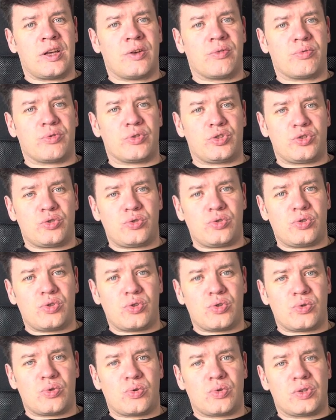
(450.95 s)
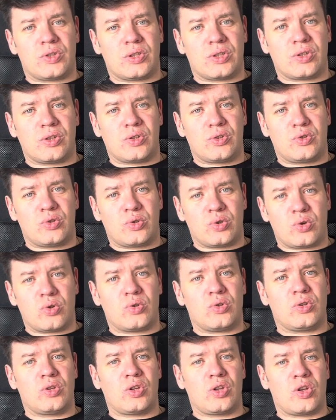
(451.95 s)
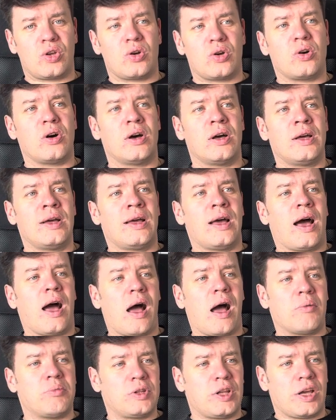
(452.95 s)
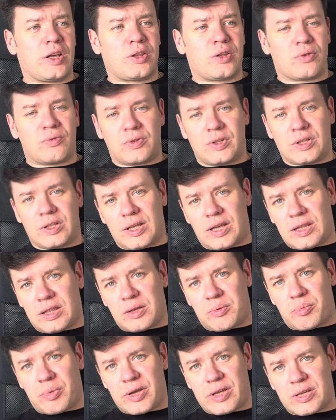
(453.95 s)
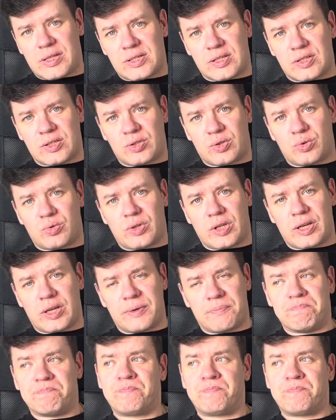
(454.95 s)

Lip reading: For sure, you could turn your update of the databases to the